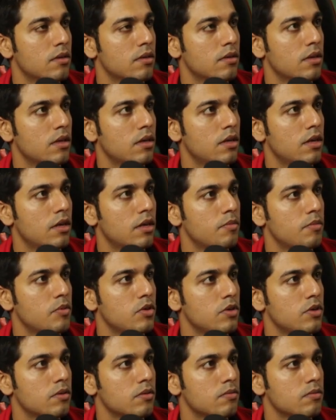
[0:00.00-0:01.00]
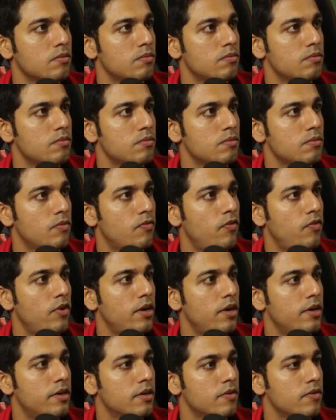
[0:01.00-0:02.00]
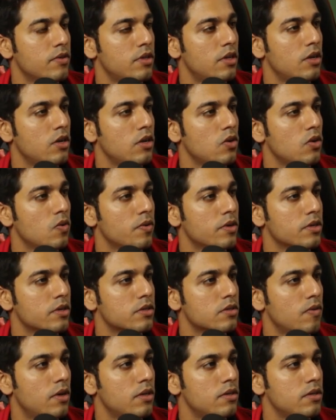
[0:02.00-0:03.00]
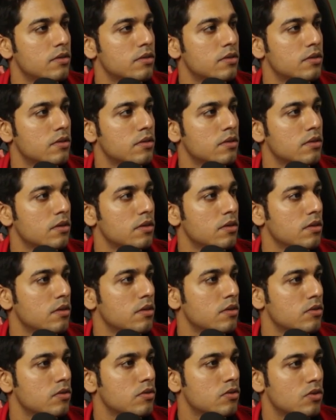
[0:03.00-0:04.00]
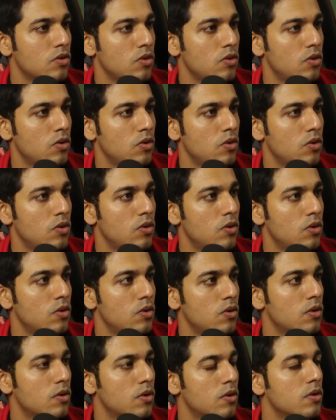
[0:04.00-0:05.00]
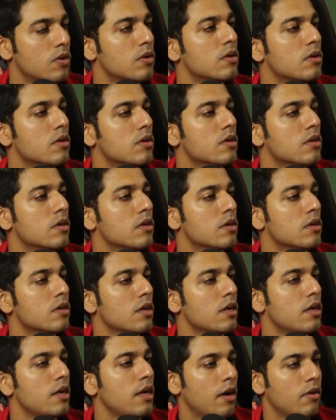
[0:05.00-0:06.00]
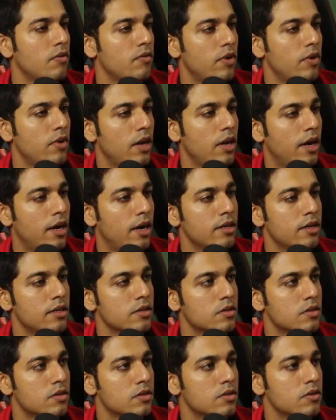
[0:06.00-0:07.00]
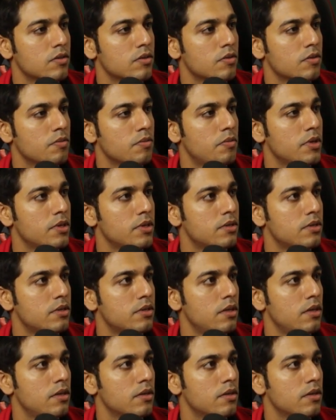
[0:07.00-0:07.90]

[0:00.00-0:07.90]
And let me filter with the newest ones. So yeah, we'll add this pistol.